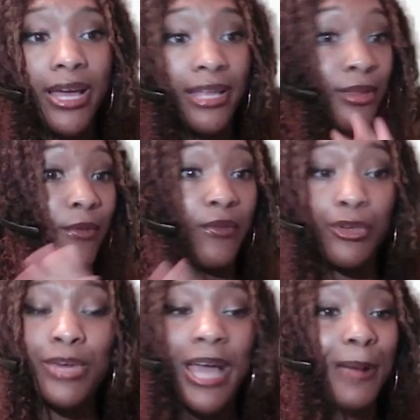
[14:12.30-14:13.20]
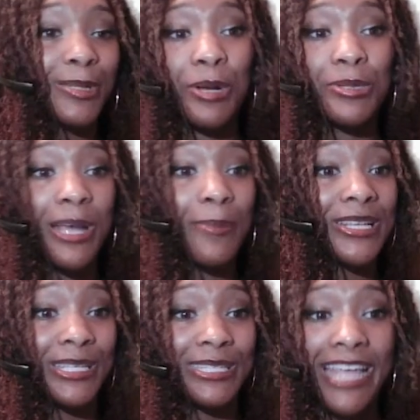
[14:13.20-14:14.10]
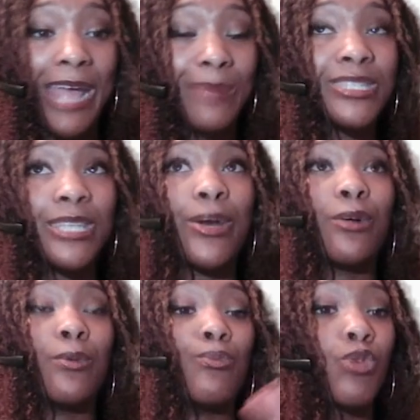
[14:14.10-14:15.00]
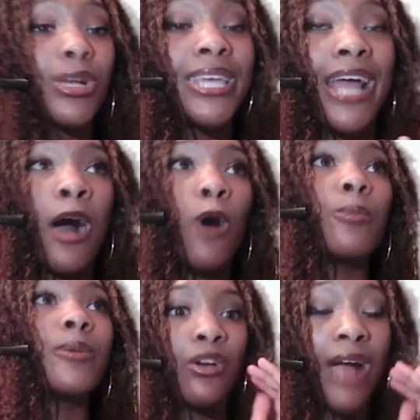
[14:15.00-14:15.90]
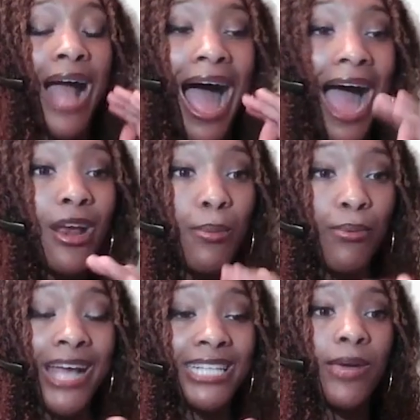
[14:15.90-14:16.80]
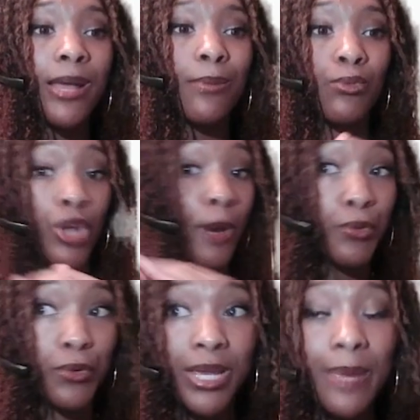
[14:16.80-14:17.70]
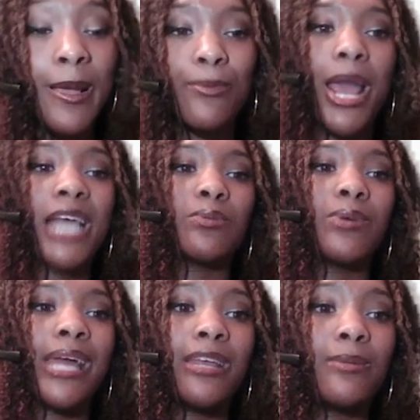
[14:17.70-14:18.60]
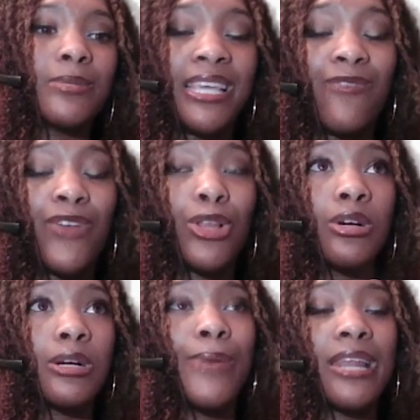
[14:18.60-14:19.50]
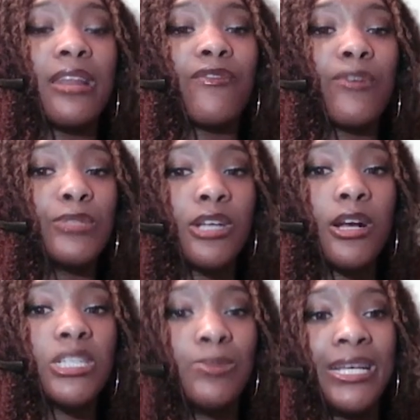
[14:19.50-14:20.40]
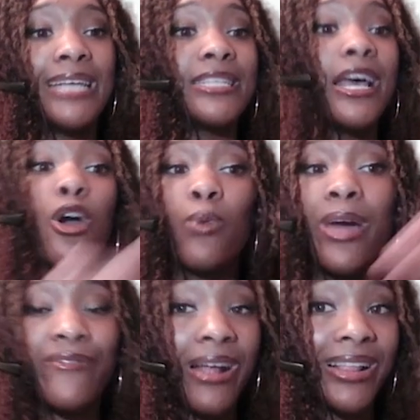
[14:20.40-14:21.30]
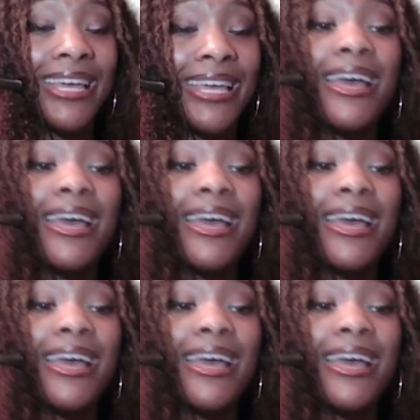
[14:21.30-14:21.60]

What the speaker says: The review count shows up as the same, so it'll really help your higher price point, your premium price point items to even look competitive from search, because quite frankly,